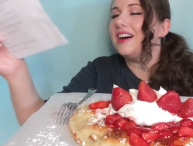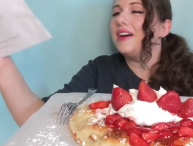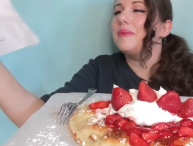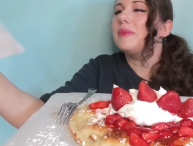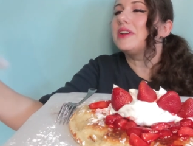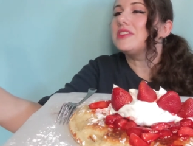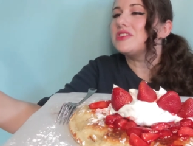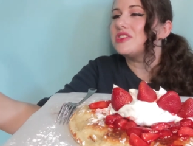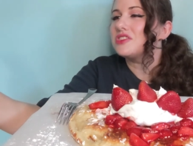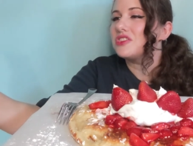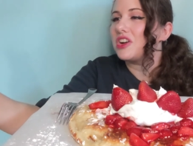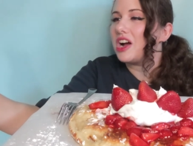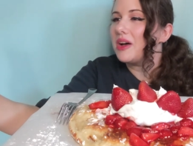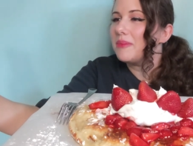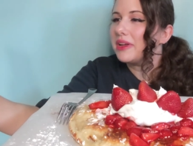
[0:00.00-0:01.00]
um,
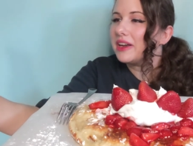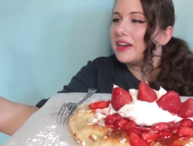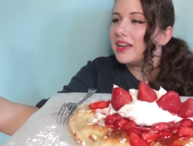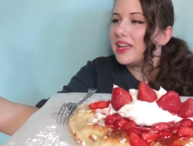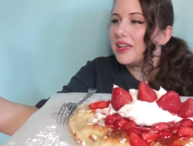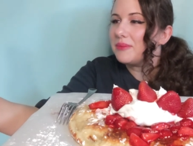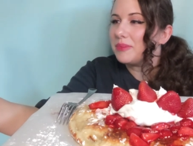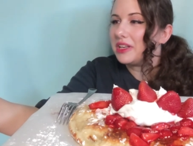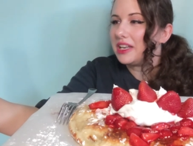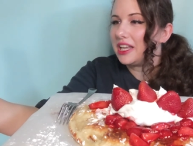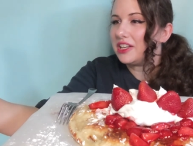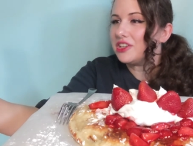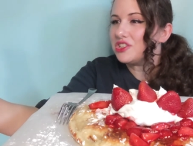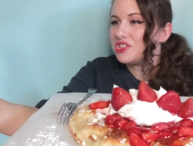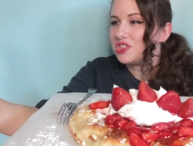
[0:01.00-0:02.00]
strawberry and
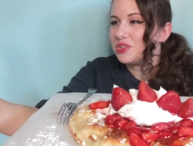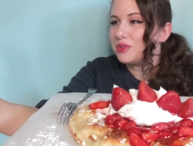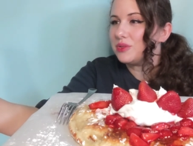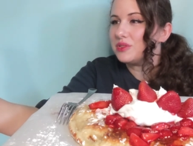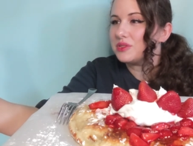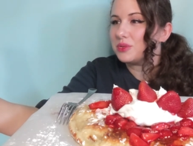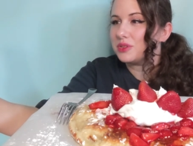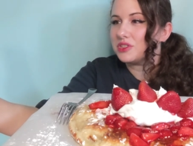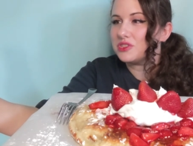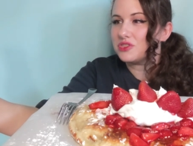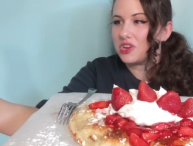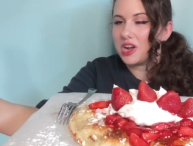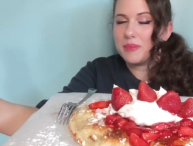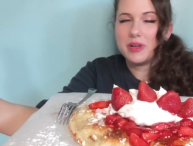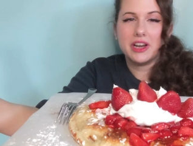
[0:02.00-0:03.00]
banana juice or
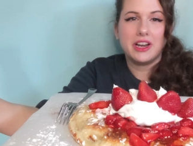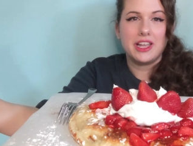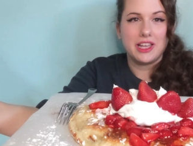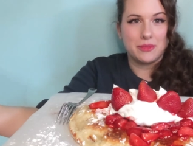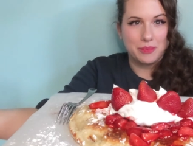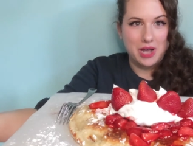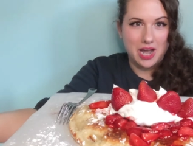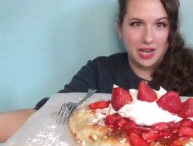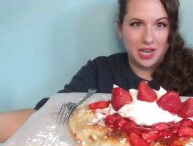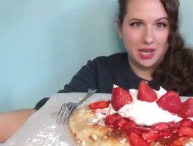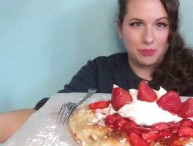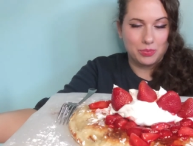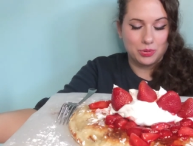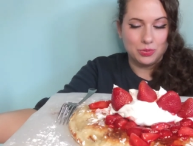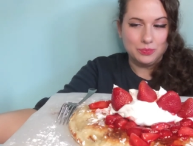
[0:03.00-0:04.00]
strawberry and
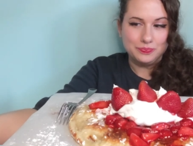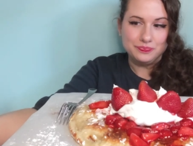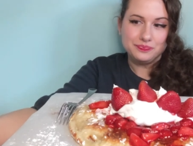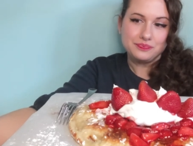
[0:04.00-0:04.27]
pineapple.